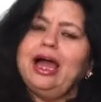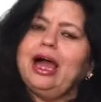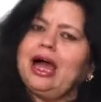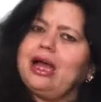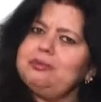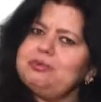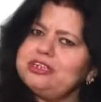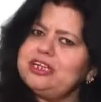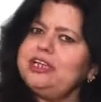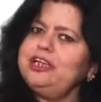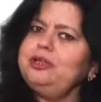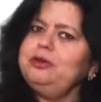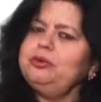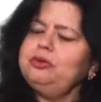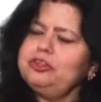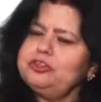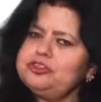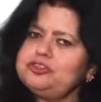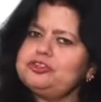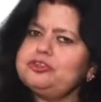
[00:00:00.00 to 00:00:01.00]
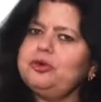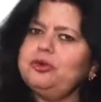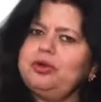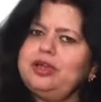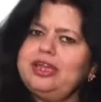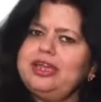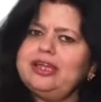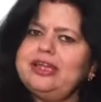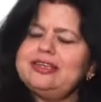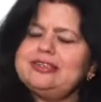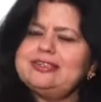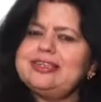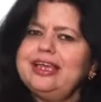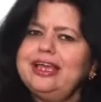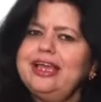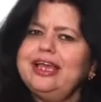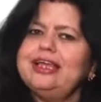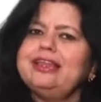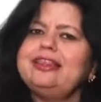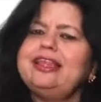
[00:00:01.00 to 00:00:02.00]
I'm telling you the story is
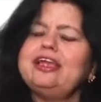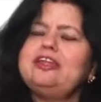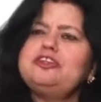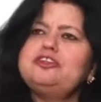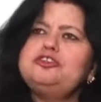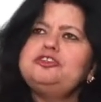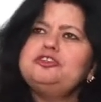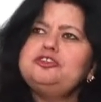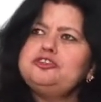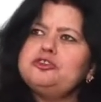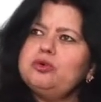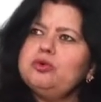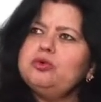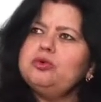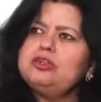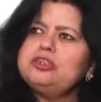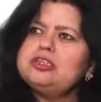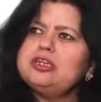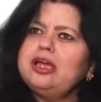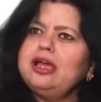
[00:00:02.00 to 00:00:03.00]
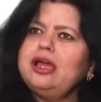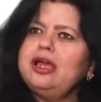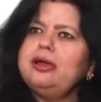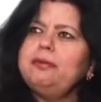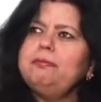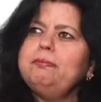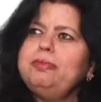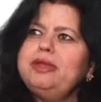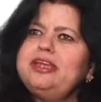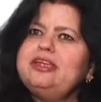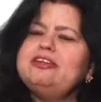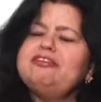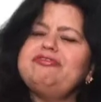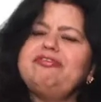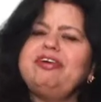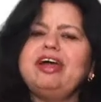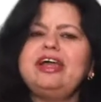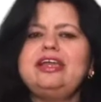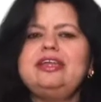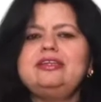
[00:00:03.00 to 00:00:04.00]
that don't be
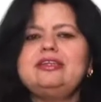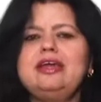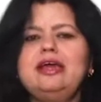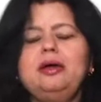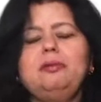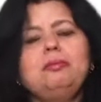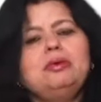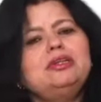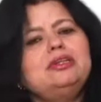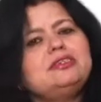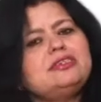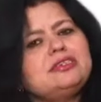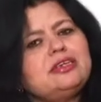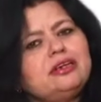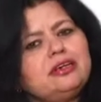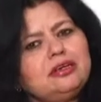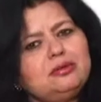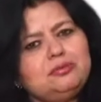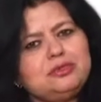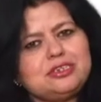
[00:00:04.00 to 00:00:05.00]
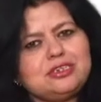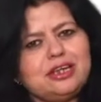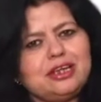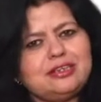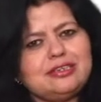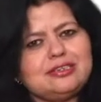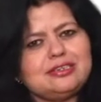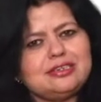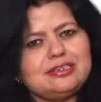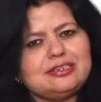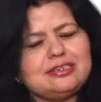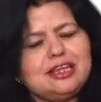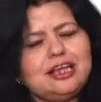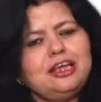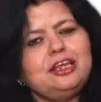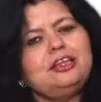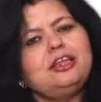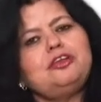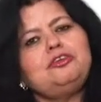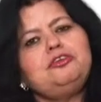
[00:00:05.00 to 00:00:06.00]
defined by the circumstances
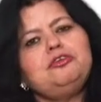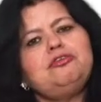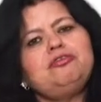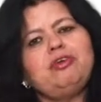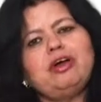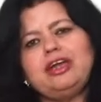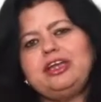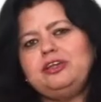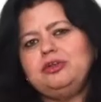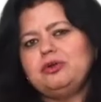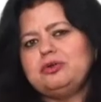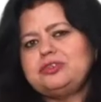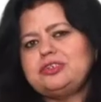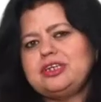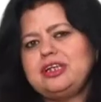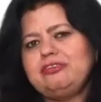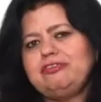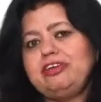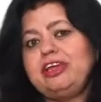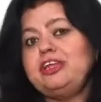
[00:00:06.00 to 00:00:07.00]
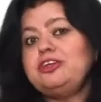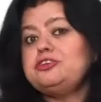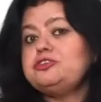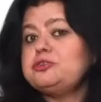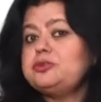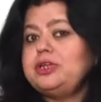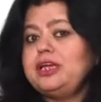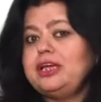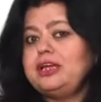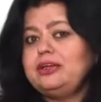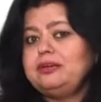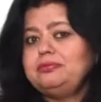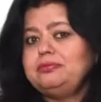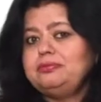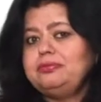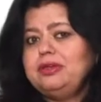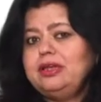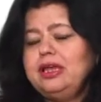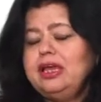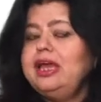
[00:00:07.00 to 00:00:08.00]
that you find yourself in today.
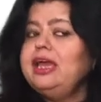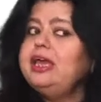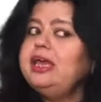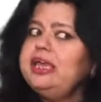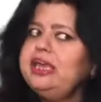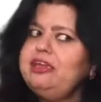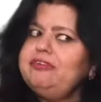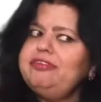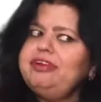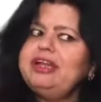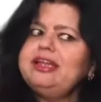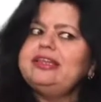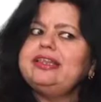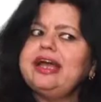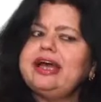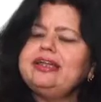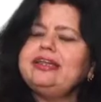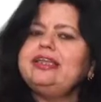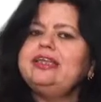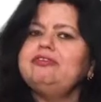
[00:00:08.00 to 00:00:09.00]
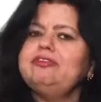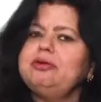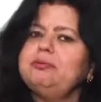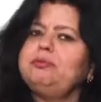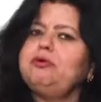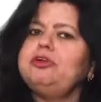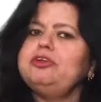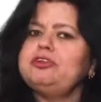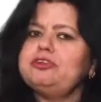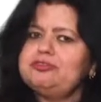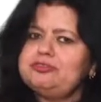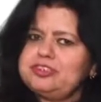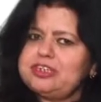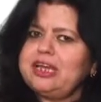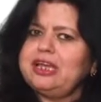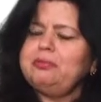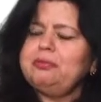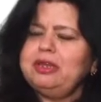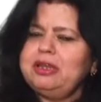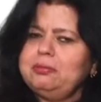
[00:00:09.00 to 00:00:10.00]
Even at that given point of
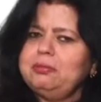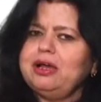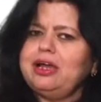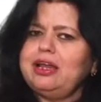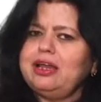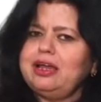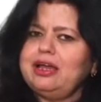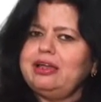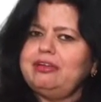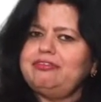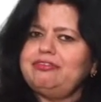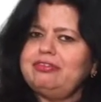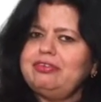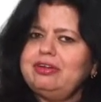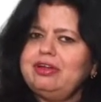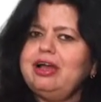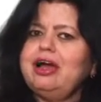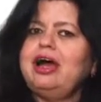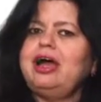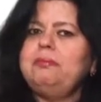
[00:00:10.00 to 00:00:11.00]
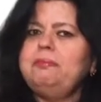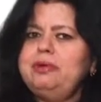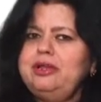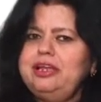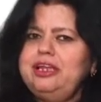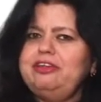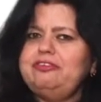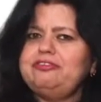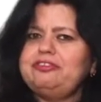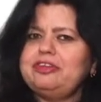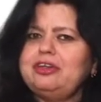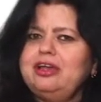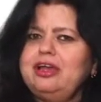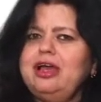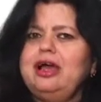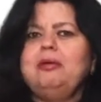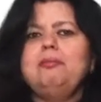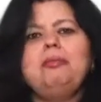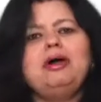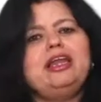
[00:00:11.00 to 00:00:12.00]
time in my life, I believed
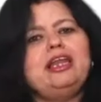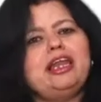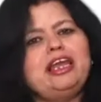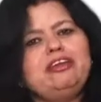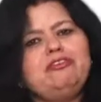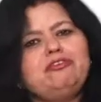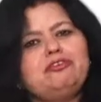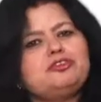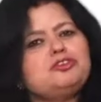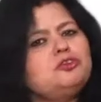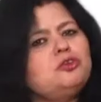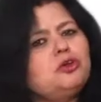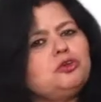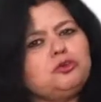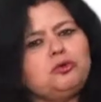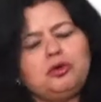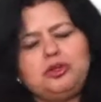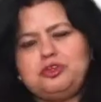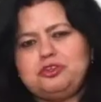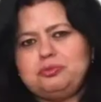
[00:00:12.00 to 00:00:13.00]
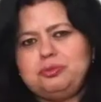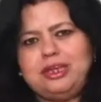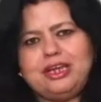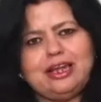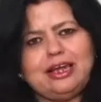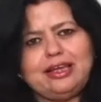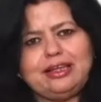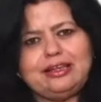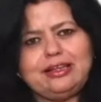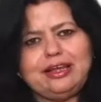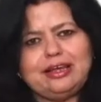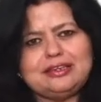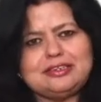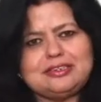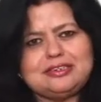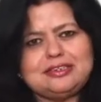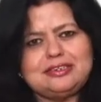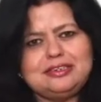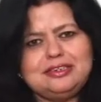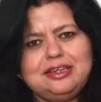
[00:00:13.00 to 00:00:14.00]
my life was not going to be like that.